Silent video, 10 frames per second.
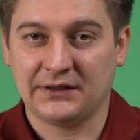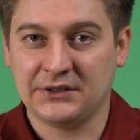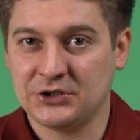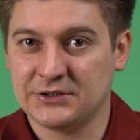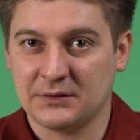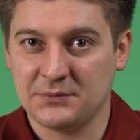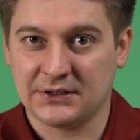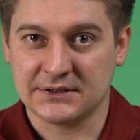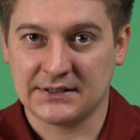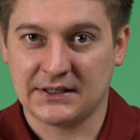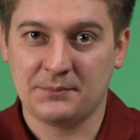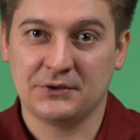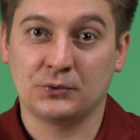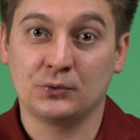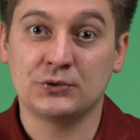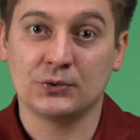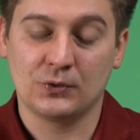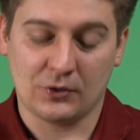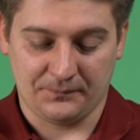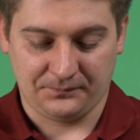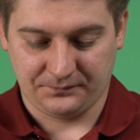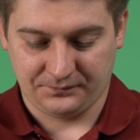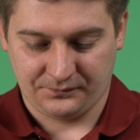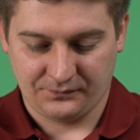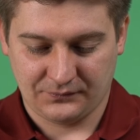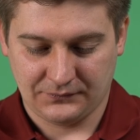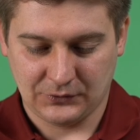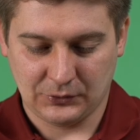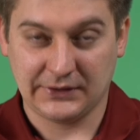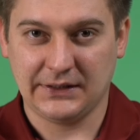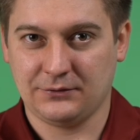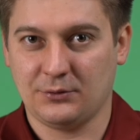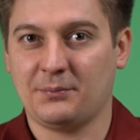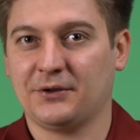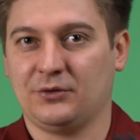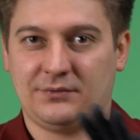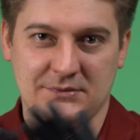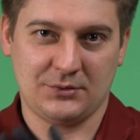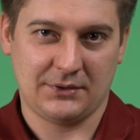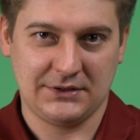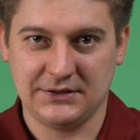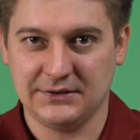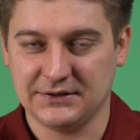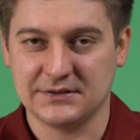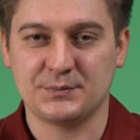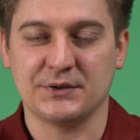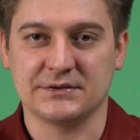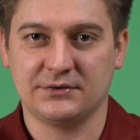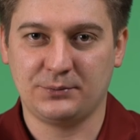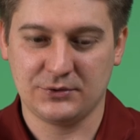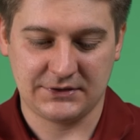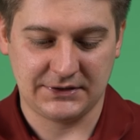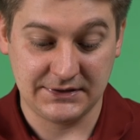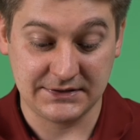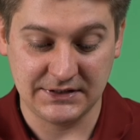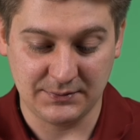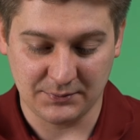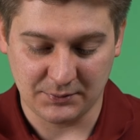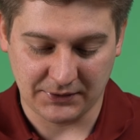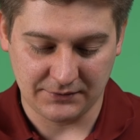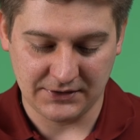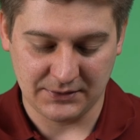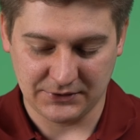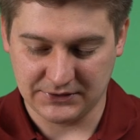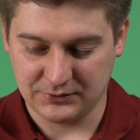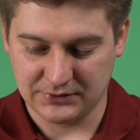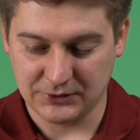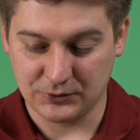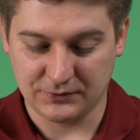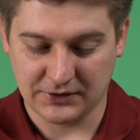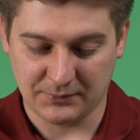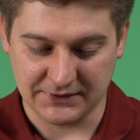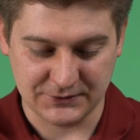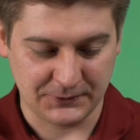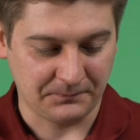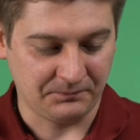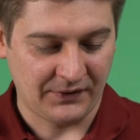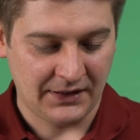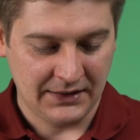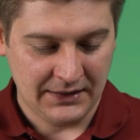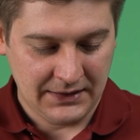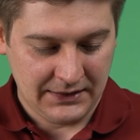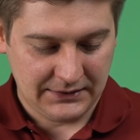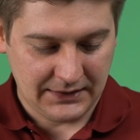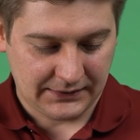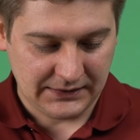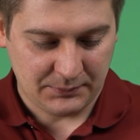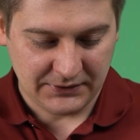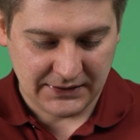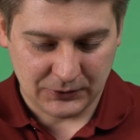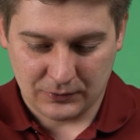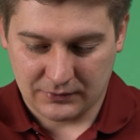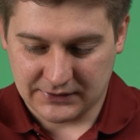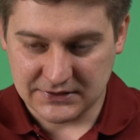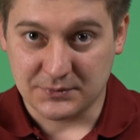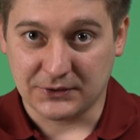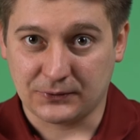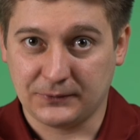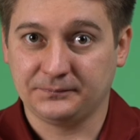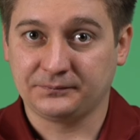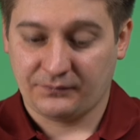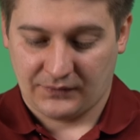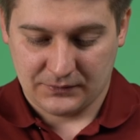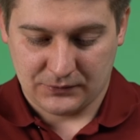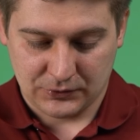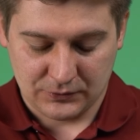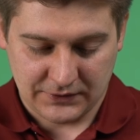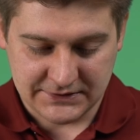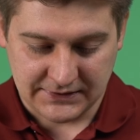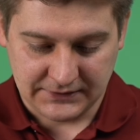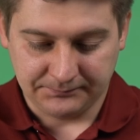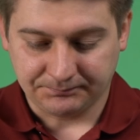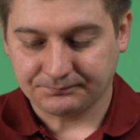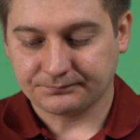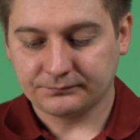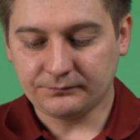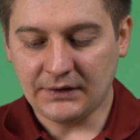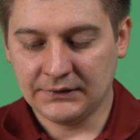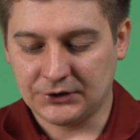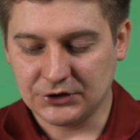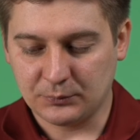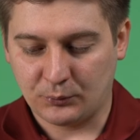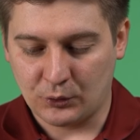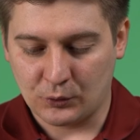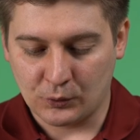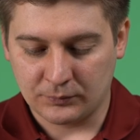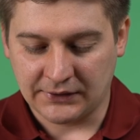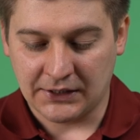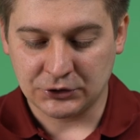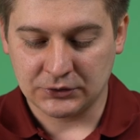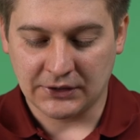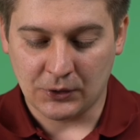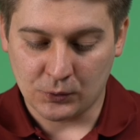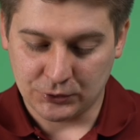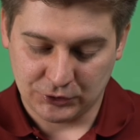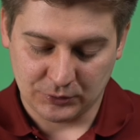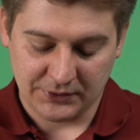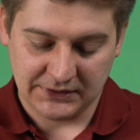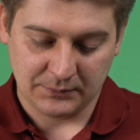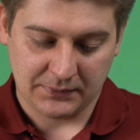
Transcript: We'll test that claim in a separate dedicated episode later. So I've prepared the markings. To the touch, the surface feels velvety matte, with a soft touch effect.